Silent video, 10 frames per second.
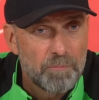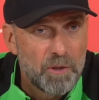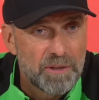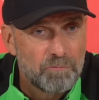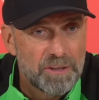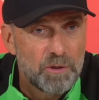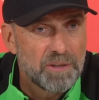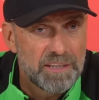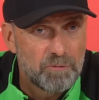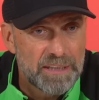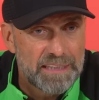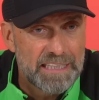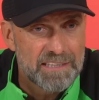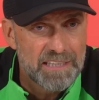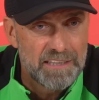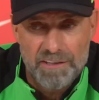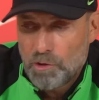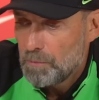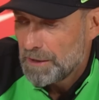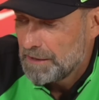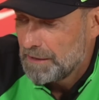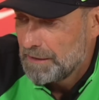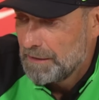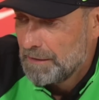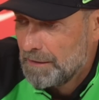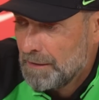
him. about it. But the only thing what I can say, nobody uh,